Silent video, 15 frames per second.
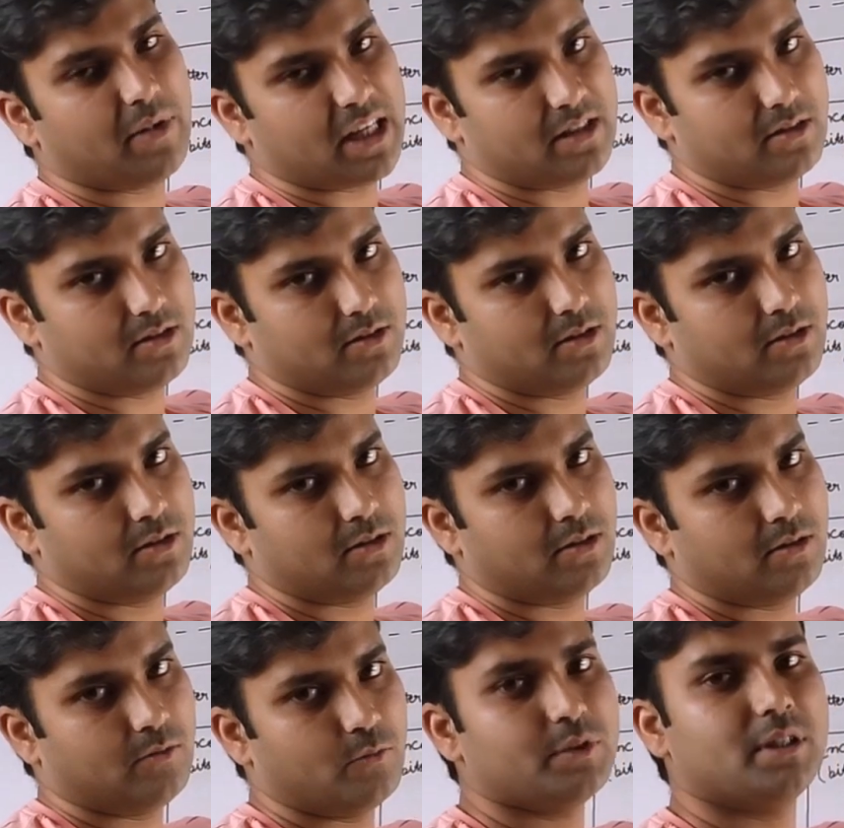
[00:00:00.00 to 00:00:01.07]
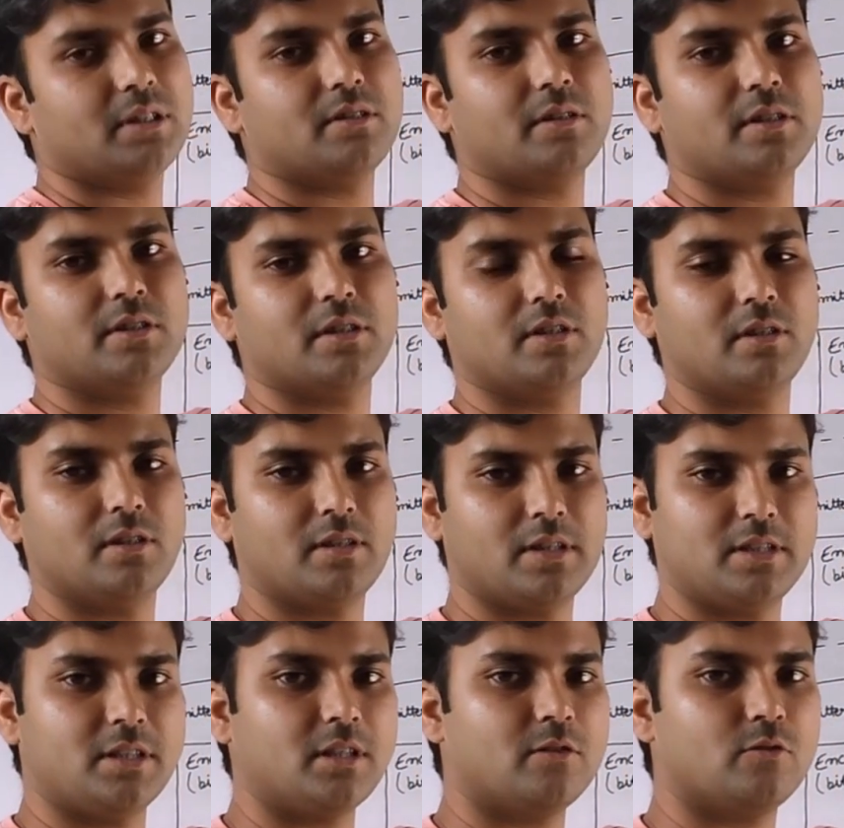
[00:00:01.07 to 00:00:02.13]
message, which is
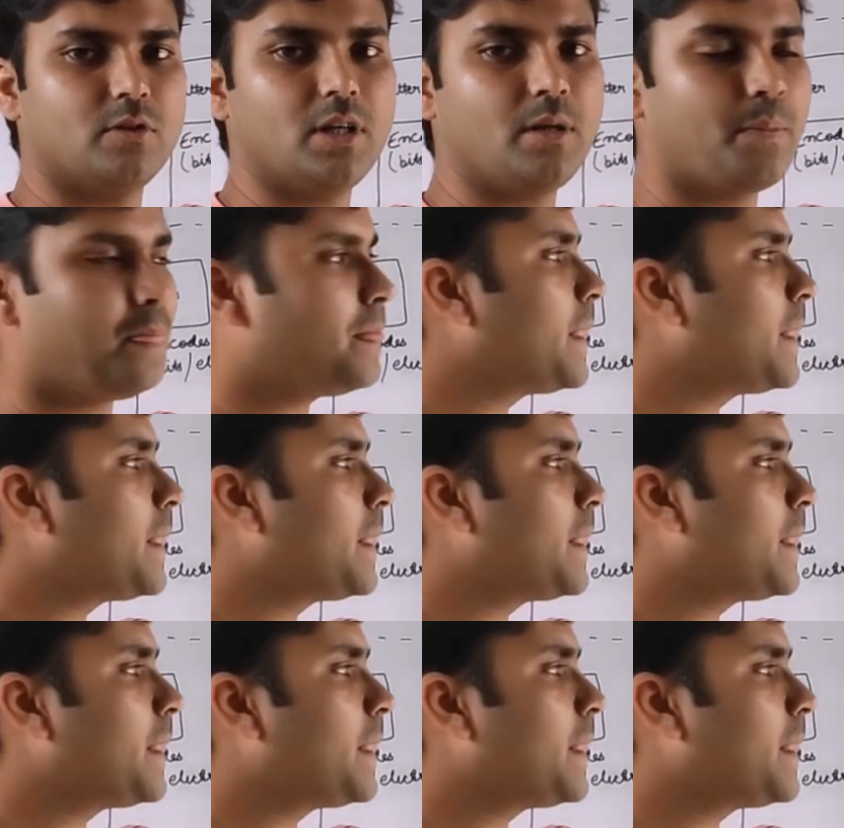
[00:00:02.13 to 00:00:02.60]
reaching to the